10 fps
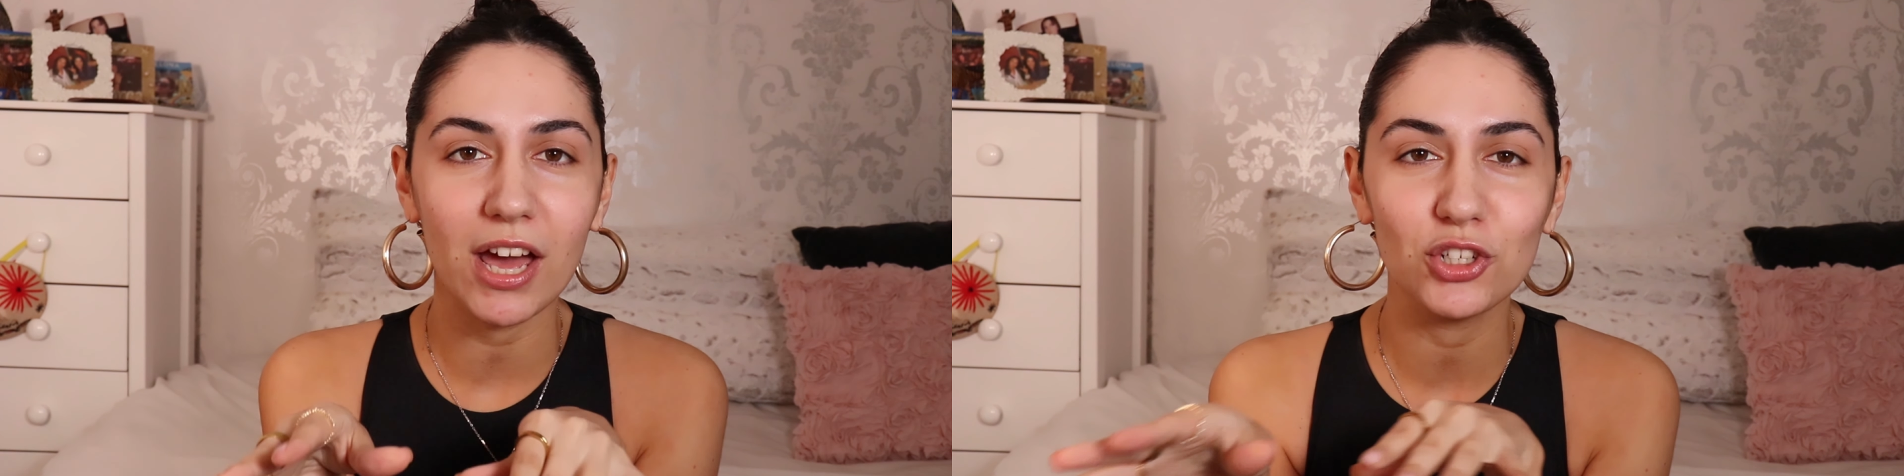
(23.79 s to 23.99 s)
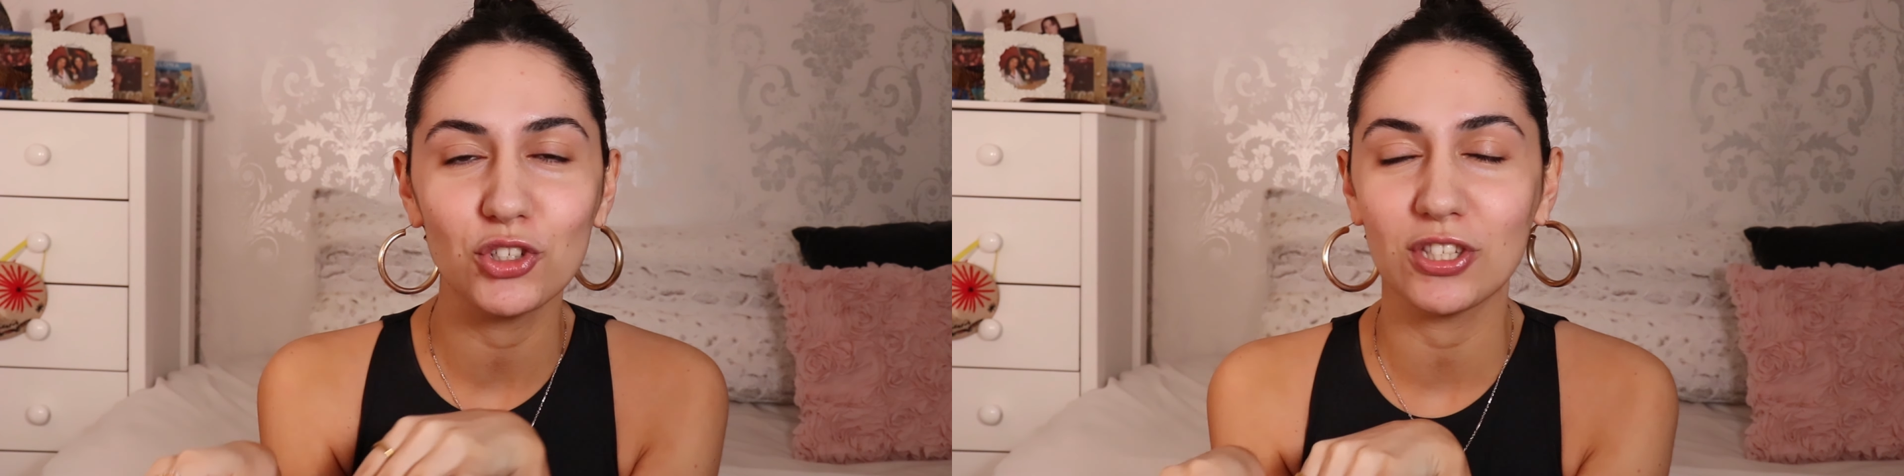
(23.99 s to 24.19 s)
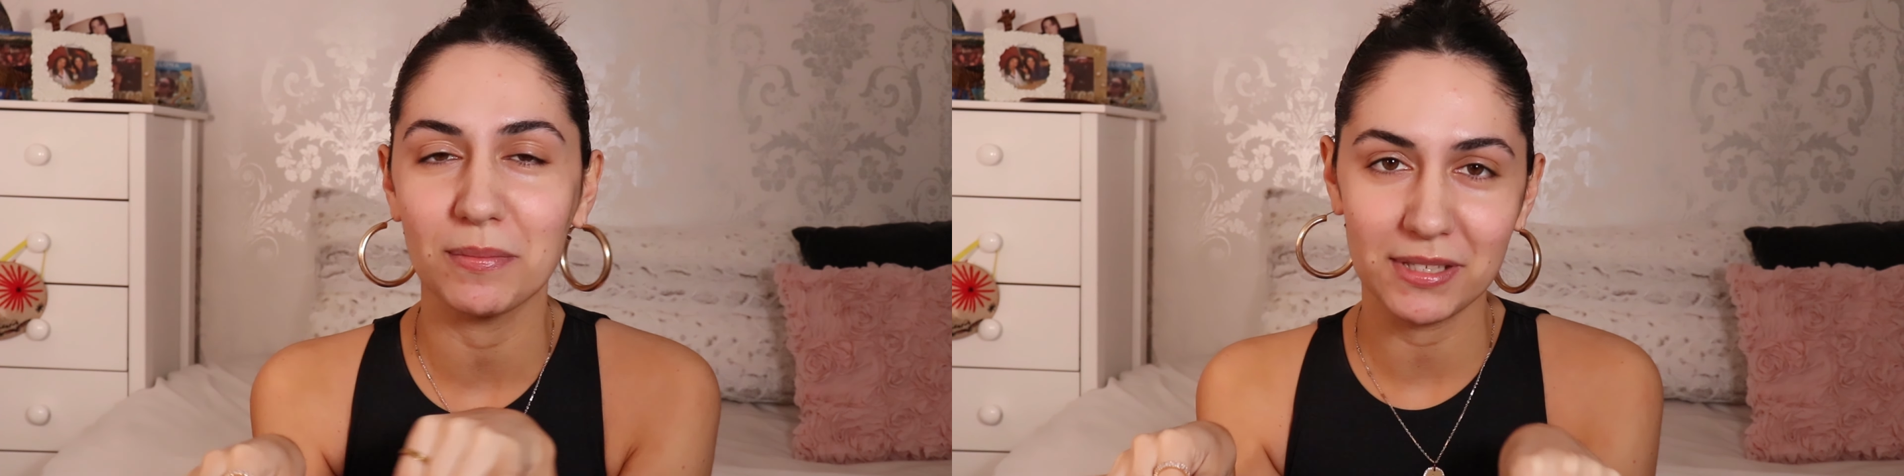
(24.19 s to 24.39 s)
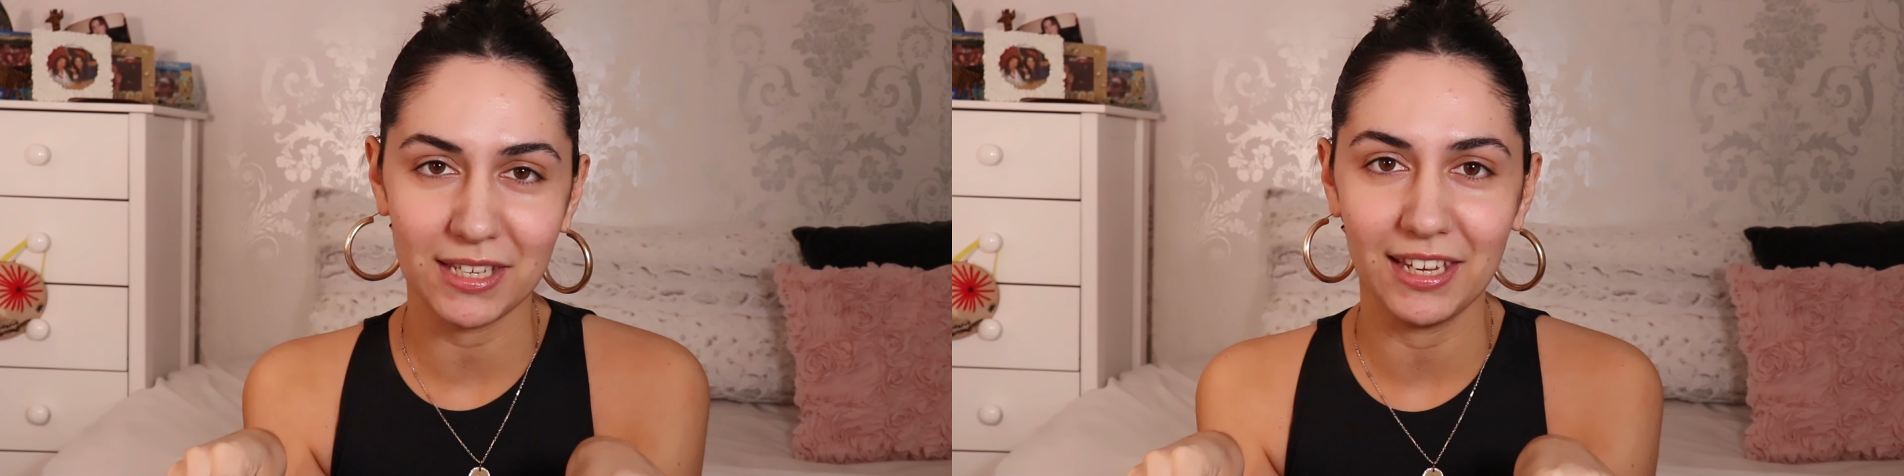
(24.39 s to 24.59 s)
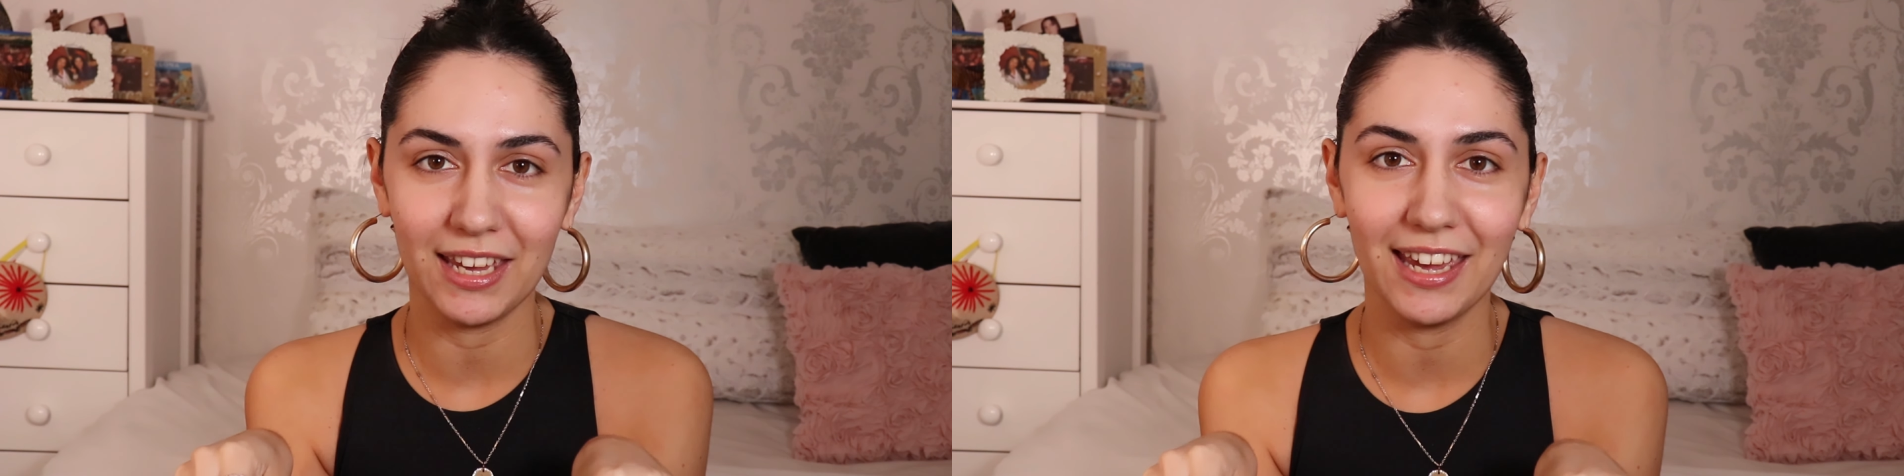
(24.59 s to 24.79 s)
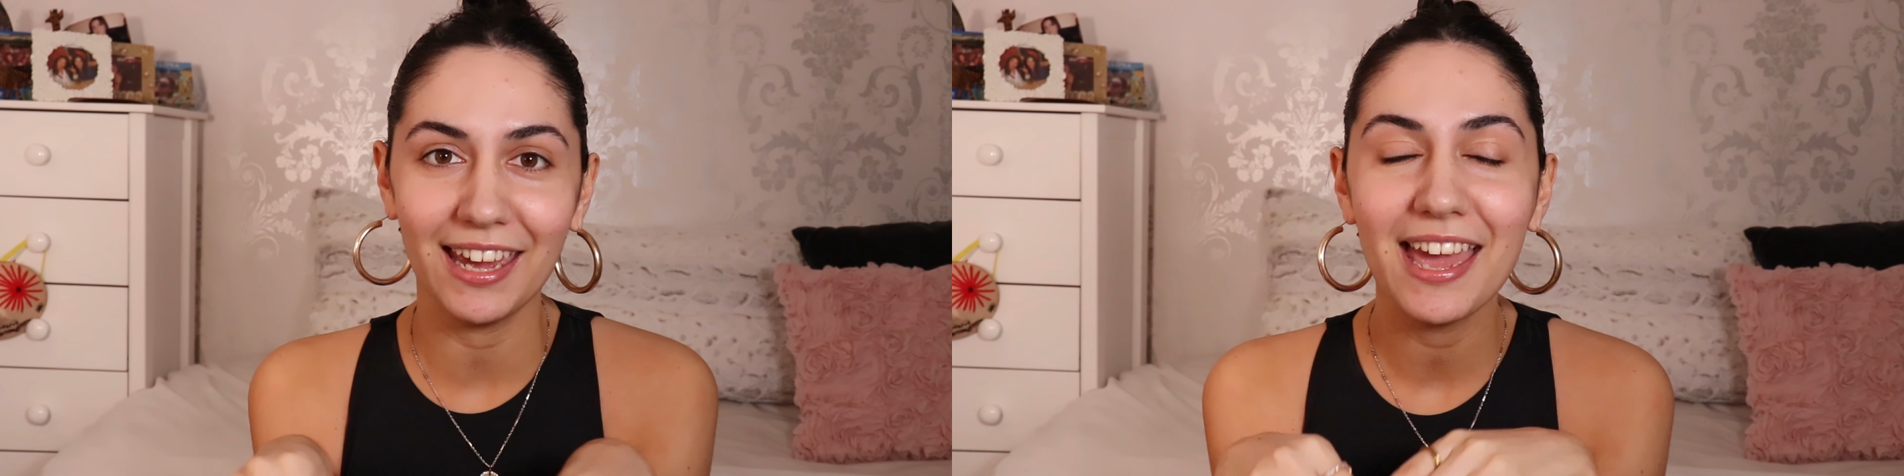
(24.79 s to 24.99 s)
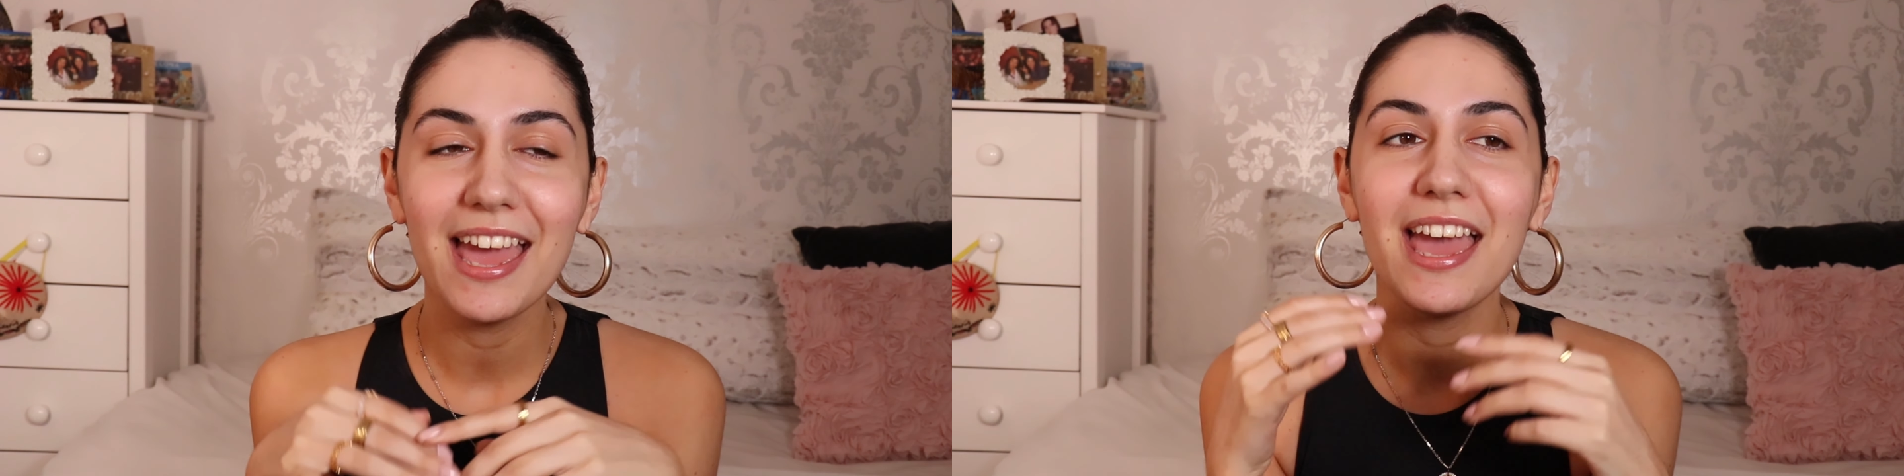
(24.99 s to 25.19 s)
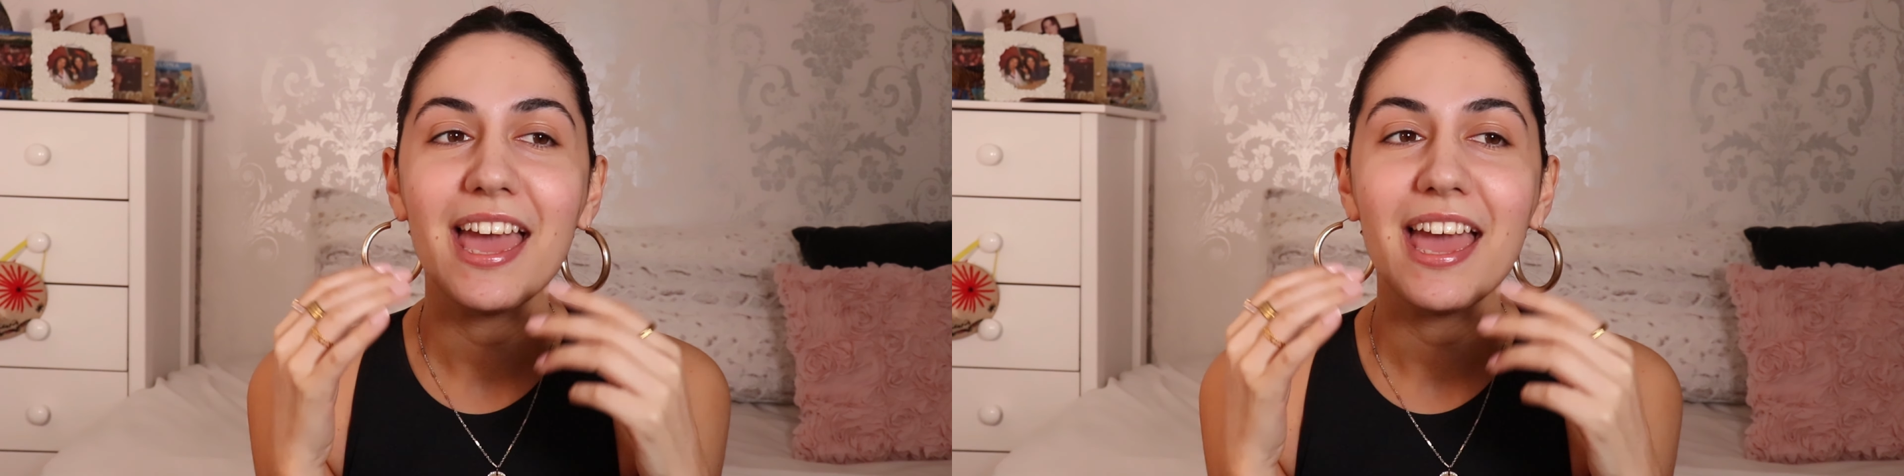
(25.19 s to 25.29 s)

reaction to some skincare